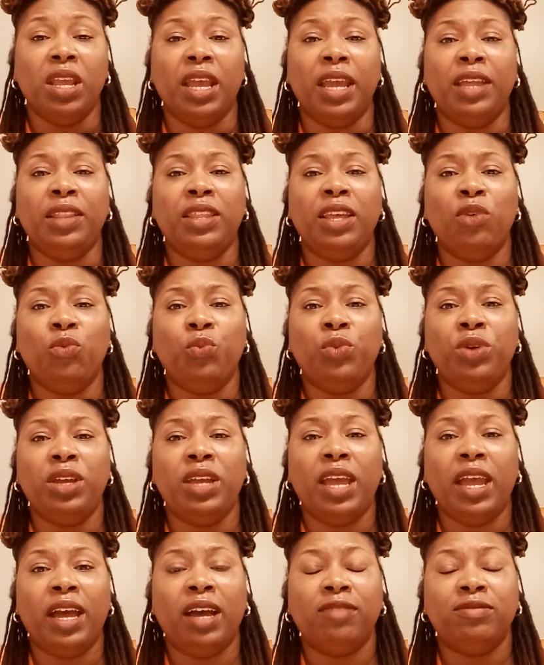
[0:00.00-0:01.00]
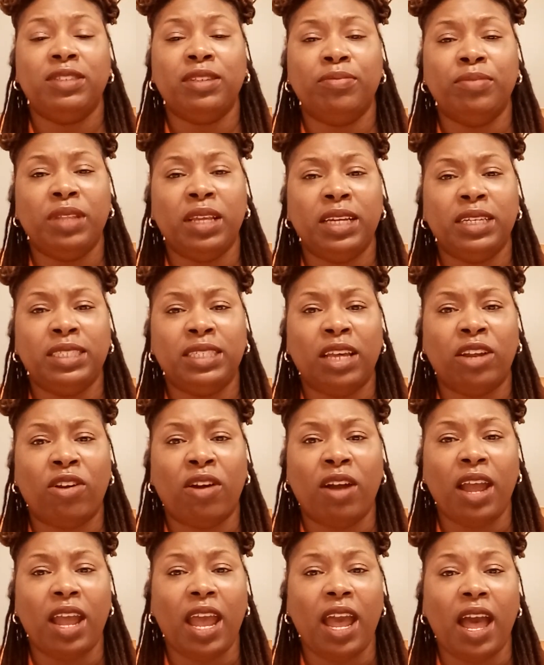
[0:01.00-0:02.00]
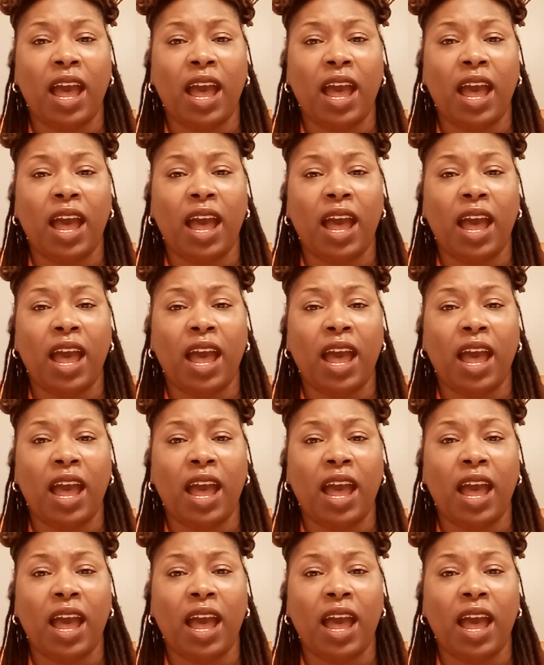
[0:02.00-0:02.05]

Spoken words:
And then we have some things that are